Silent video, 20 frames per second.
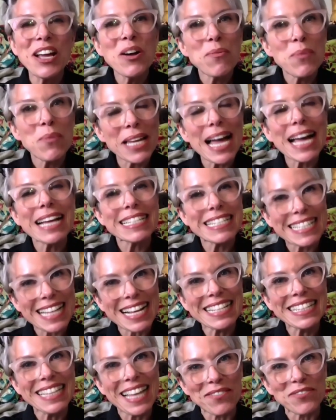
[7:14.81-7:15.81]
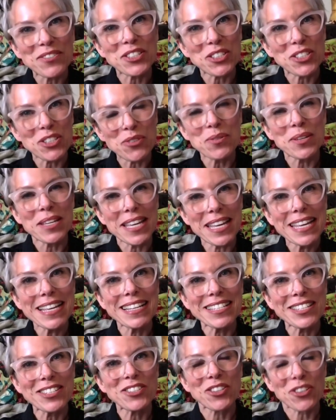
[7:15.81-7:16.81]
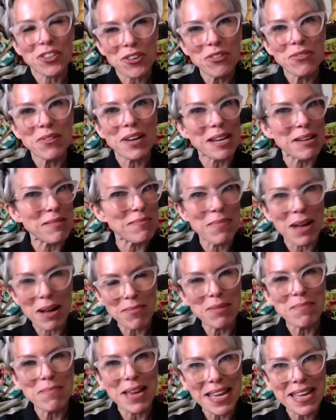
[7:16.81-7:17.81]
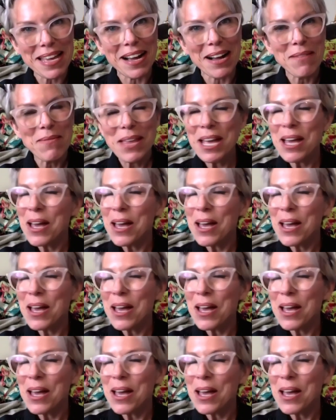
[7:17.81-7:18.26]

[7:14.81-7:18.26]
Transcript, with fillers: Well, I sang that for two years touring Mamma Mia,